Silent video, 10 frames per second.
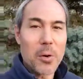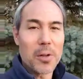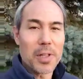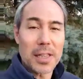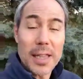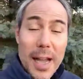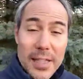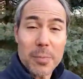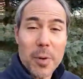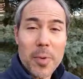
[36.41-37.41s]
or the
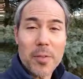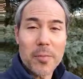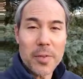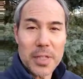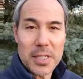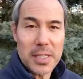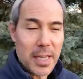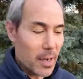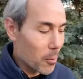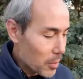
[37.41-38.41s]
last moment versus now.